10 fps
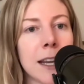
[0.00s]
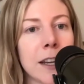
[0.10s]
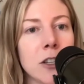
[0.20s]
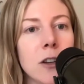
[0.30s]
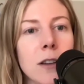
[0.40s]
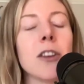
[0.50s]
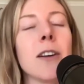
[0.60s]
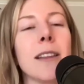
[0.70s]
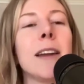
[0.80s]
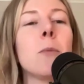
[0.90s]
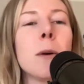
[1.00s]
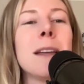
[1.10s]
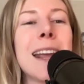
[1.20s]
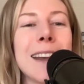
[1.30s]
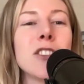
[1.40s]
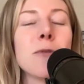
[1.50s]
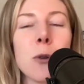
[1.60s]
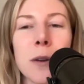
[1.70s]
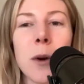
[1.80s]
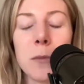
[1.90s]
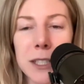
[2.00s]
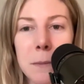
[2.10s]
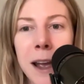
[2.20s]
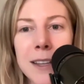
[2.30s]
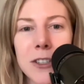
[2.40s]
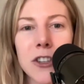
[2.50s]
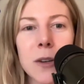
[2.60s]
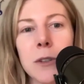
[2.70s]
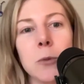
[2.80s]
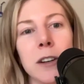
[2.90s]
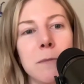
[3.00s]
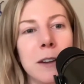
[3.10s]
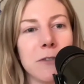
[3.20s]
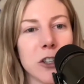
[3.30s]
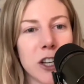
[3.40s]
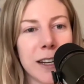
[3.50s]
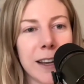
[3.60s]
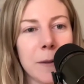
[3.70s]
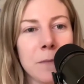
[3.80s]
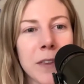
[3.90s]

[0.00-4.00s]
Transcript: aged 41 was a passenger, which would have been Virginia.